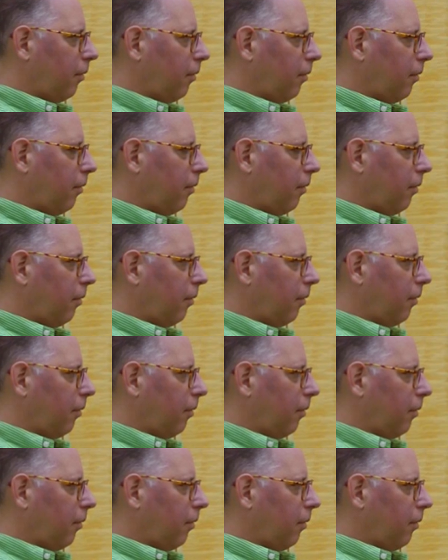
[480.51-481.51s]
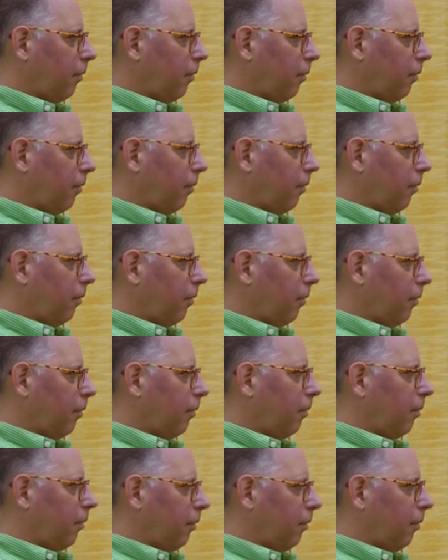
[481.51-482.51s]

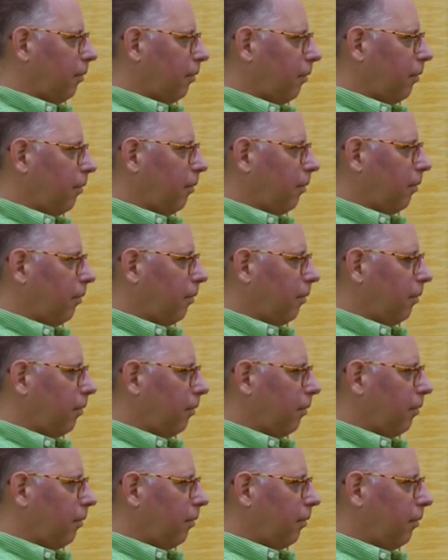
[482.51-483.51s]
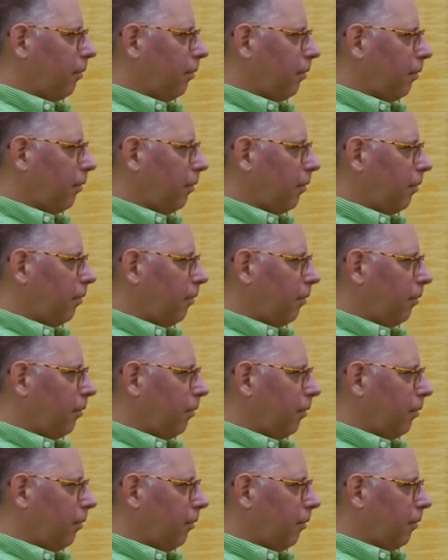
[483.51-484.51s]

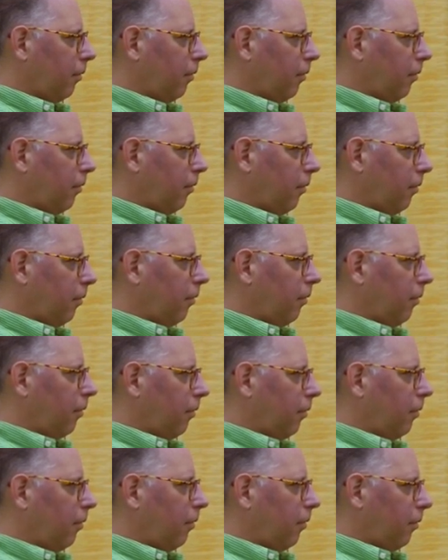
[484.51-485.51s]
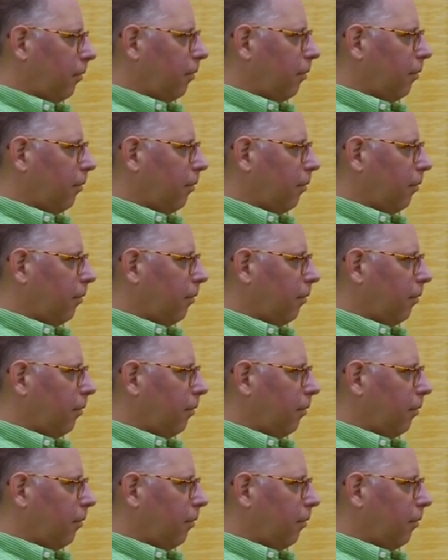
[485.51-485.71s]
(silent)